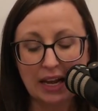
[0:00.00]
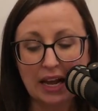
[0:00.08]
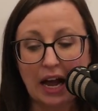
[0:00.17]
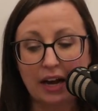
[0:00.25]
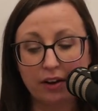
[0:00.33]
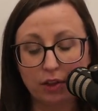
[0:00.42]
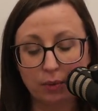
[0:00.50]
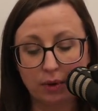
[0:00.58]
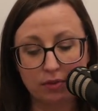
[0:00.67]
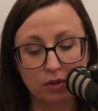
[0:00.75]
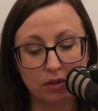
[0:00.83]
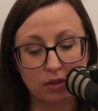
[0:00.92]
Another one of
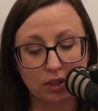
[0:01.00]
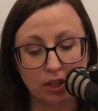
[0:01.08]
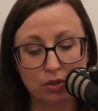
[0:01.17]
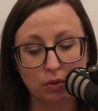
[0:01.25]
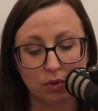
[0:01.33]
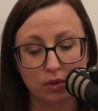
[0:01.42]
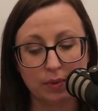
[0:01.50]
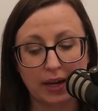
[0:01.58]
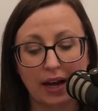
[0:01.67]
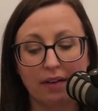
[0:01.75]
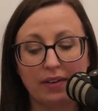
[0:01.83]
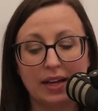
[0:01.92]
the tools we
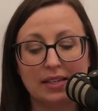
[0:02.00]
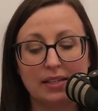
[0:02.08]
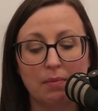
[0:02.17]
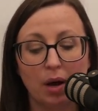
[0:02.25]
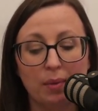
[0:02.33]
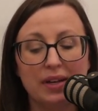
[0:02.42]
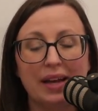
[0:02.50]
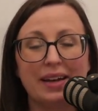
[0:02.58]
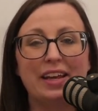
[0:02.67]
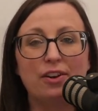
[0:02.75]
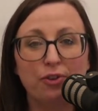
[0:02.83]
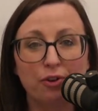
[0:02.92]
have is a mom and dad
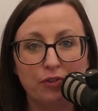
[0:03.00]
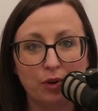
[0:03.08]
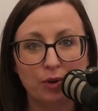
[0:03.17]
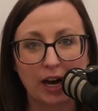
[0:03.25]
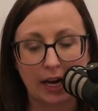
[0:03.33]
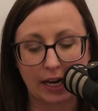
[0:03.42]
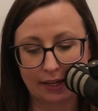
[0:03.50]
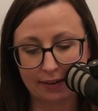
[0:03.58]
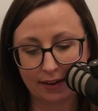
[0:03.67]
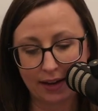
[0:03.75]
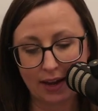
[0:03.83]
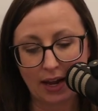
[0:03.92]
interview guide
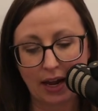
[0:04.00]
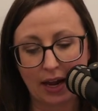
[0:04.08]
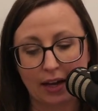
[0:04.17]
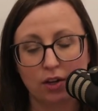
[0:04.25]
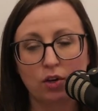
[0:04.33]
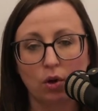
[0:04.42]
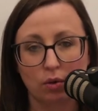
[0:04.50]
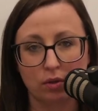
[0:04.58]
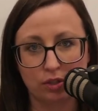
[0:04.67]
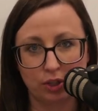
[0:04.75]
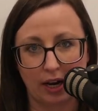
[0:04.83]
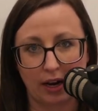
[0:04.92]
and a goals
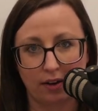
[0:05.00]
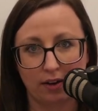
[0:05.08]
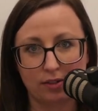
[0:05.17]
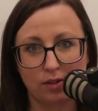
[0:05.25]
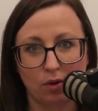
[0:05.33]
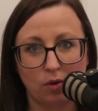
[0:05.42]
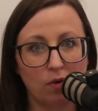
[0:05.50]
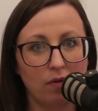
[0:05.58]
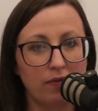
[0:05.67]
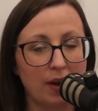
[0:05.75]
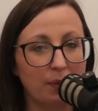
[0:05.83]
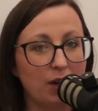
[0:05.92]
tracker. So
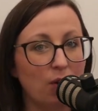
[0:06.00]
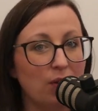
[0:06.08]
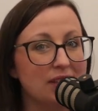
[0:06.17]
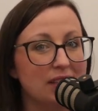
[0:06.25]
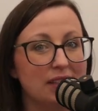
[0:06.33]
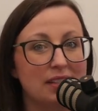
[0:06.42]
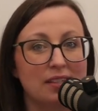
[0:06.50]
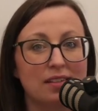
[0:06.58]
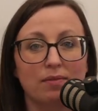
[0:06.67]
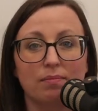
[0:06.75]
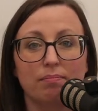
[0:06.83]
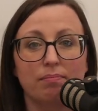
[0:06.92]
Family OS is
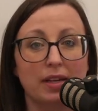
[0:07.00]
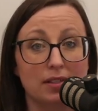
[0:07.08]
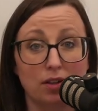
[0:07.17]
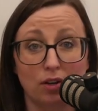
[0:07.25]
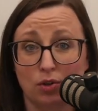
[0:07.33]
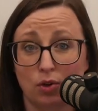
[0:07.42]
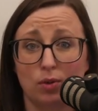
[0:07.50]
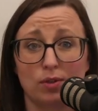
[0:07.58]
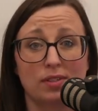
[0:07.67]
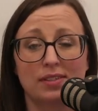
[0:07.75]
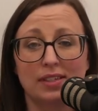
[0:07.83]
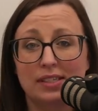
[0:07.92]
based on
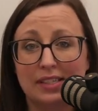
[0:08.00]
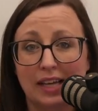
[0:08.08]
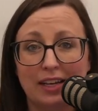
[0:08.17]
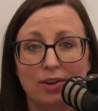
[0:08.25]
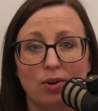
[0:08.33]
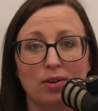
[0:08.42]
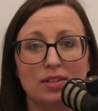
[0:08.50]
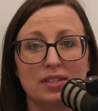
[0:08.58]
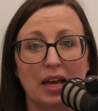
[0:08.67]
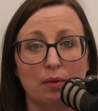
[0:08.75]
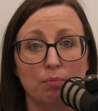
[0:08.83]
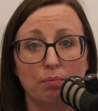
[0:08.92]
goals, setting goals
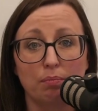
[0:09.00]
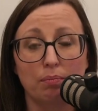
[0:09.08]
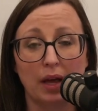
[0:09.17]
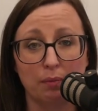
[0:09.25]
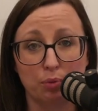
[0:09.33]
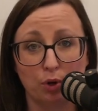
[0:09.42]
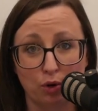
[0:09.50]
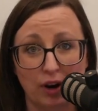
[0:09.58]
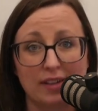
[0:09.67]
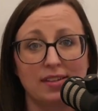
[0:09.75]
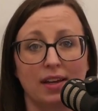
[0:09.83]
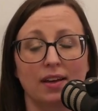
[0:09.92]
and
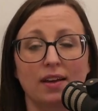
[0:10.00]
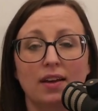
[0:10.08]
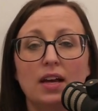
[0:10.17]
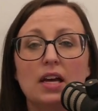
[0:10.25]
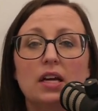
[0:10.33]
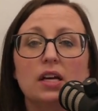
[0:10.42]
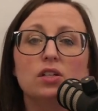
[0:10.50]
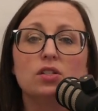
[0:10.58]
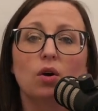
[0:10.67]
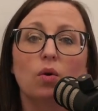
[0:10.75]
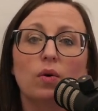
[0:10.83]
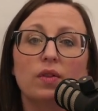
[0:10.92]
progressing.
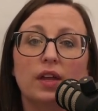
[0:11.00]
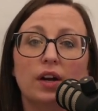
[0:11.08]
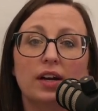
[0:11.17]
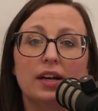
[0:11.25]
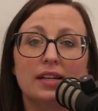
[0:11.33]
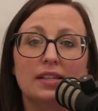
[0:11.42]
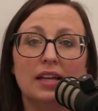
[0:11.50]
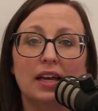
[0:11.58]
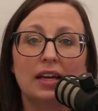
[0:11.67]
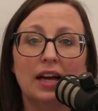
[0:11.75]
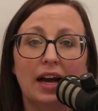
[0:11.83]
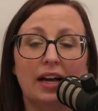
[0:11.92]
So there is a
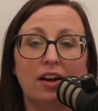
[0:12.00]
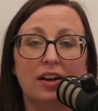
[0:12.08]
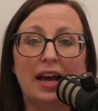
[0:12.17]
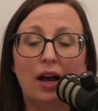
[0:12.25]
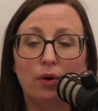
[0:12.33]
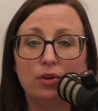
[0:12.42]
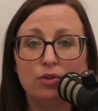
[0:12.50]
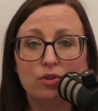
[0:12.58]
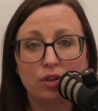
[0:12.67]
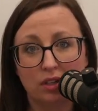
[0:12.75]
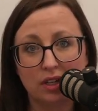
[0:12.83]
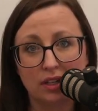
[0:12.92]
guide on how you
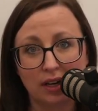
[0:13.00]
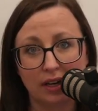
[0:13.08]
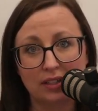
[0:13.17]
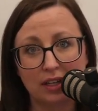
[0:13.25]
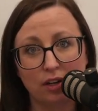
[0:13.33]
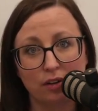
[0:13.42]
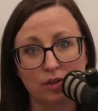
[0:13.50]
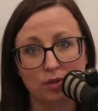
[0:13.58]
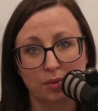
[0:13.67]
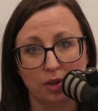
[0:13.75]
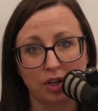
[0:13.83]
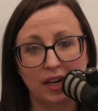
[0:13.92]
should conduct interviews with
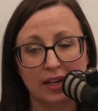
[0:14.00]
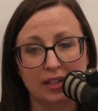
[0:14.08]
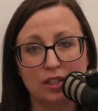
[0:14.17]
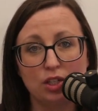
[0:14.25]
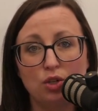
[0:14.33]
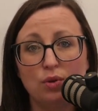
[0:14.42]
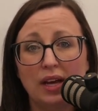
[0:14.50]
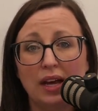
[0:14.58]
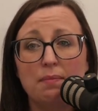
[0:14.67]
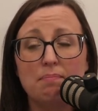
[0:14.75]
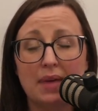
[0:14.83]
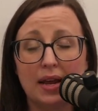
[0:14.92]
your kids. You
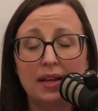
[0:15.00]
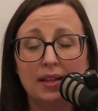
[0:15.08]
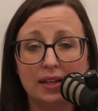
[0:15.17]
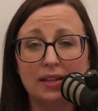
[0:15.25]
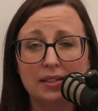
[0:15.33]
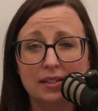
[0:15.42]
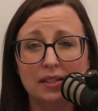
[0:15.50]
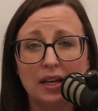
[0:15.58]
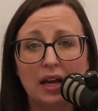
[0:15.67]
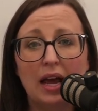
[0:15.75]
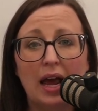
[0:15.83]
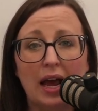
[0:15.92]
can make this
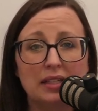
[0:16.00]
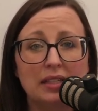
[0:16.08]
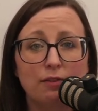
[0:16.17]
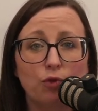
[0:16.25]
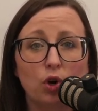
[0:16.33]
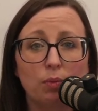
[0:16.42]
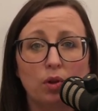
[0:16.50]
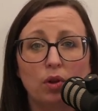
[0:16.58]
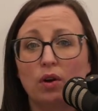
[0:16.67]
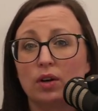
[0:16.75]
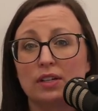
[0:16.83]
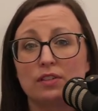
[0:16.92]
as informal
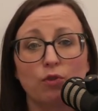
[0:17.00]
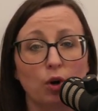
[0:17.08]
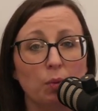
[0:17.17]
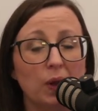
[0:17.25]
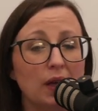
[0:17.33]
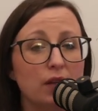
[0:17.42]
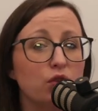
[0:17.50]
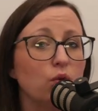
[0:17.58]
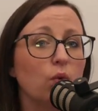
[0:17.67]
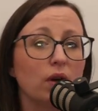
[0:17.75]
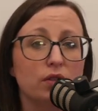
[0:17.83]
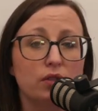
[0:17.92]
or as formal as you
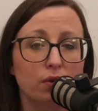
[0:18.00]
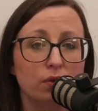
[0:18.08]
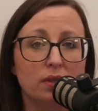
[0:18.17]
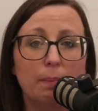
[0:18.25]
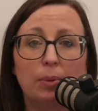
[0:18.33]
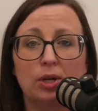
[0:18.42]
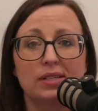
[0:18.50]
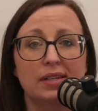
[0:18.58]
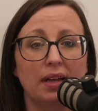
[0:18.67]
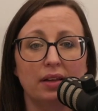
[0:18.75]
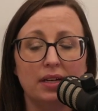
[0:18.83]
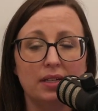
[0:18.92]
want to. Some
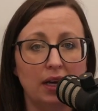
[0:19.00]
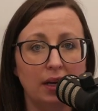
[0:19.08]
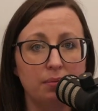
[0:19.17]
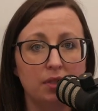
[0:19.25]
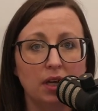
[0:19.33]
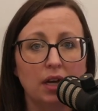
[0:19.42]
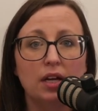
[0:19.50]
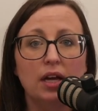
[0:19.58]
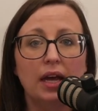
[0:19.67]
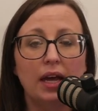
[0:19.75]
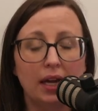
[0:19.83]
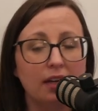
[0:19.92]
personality types
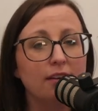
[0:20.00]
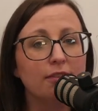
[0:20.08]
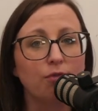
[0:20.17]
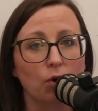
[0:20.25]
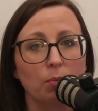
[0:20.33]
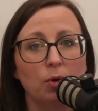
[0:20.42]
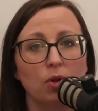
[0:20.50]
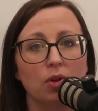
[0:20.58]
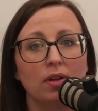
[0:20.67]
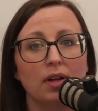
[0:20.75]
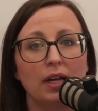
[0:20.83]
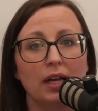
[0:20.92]
hate formal
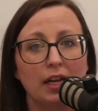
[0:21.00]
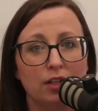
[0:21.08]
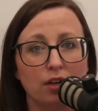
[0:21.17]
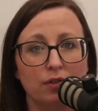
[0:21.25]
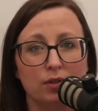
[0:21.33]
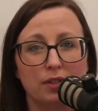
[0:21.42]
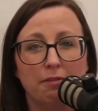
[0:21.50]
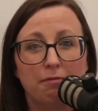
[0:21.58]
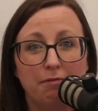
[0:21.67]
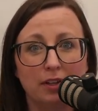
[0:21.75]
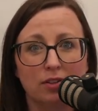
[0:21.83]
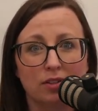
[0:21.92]
interviews. It
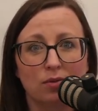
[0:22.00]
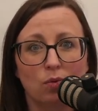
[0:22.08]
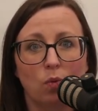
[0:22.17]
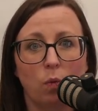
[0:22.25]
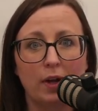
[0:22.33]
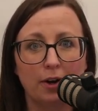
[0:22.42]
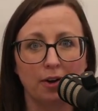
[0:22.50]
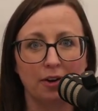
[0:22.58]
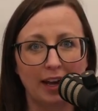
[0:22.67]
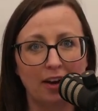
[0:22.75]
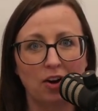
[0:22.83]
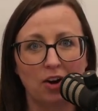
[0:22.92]
feels weird
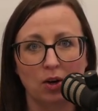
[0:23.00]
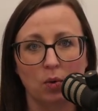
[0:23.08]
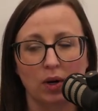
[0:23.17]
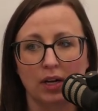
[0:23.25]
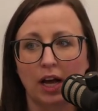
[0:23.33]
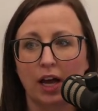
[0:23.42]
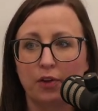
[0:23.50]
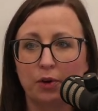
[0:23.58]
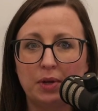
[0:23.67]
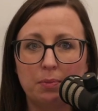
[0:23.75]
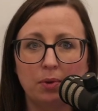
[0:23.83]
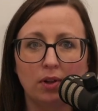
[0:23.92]
and awkward. Other
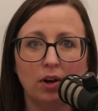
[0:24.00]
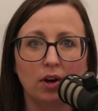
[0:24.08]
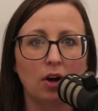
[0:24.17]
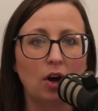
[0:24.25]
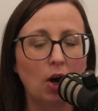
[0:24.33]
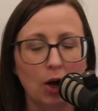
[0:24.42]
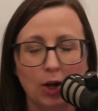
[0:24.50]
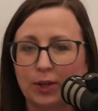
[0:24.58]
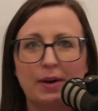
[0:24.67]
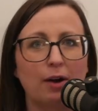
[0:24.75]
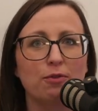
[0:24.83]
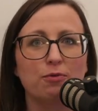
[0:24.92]
people are all
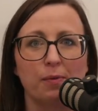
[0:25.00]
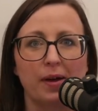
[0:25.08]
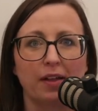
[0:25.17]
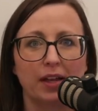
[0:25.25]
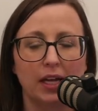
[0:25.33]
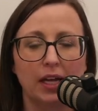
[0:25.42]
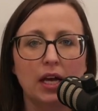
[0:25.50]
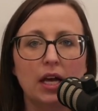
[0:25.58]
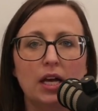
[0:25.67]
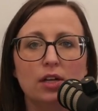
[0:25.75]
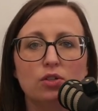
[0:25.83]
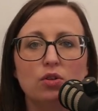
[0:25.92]
about formality.
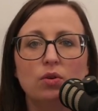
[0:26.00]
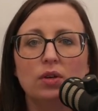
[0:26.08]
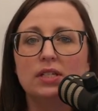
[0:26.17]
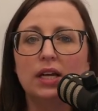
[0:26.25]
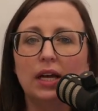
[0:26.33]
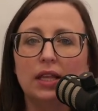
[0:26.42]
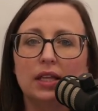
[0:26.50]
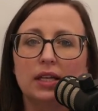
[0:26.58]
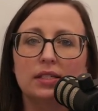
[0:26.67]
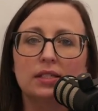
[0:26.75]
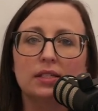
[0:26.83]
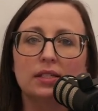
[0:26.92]
So you can take
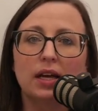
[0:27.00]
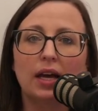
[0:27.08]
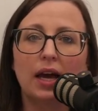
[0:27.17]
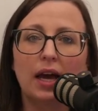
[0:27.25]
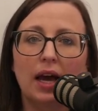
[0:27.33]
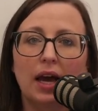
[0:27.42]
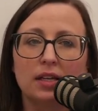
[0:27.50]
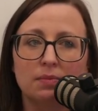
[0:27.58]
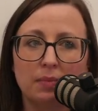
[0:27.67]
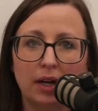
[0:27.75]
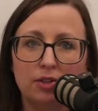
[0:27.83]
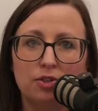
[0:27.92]
this as
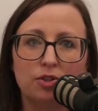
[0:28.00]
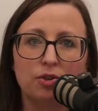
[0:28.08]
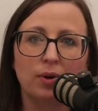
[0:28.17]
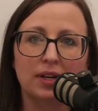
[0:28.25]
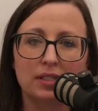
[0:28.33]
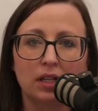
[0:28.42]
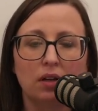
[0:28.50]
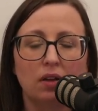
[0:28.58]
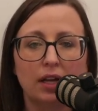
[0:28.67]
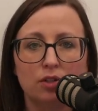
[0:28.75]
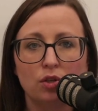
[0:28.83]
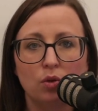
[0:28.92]
much or as little
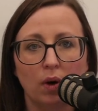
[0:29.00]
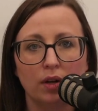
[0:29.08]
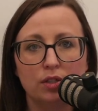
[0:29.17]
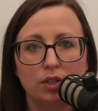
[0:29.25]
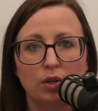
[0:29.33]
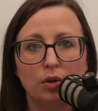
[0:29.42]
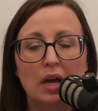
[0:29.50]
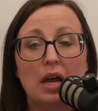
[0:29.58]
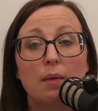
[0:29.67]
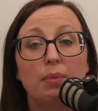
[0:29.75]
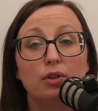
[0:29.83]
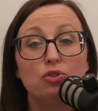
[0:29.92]
as you want to,
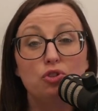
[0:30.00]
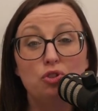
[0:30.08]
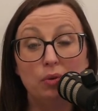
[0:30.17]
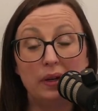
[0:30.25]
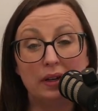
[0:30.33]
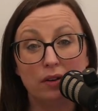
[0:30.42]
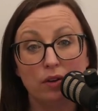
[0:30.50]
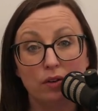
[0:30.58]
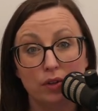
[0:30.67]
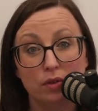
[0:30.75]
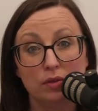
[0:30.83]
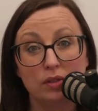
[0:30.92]
but doing
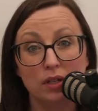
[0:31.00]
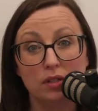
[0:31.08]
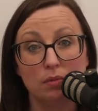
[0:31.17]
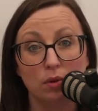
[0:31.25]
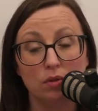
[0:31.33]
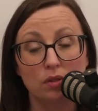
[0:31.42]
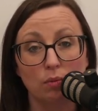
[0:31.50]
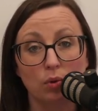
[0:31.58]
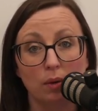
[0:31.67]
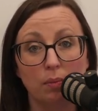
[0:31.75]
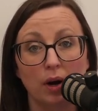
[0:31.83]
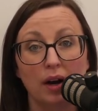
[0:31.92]
interviews is the most
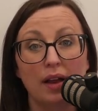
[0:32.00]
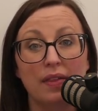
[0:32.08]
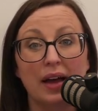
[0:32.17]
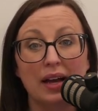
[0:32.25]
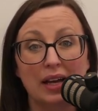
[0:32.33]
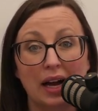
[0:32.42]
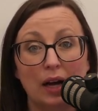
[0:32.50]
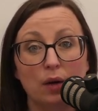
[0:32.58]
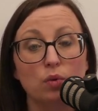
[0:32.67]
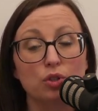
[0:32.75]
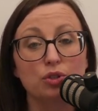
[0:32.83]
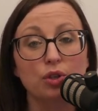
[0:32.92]
important part, and that guide
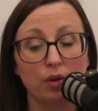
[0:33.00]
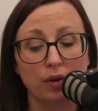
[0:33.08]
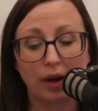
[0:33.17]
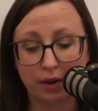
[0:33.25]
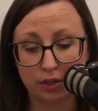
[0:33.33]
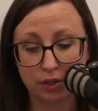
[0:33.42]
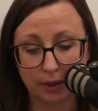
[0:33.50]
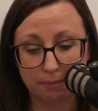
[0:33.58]
will show you how to do it.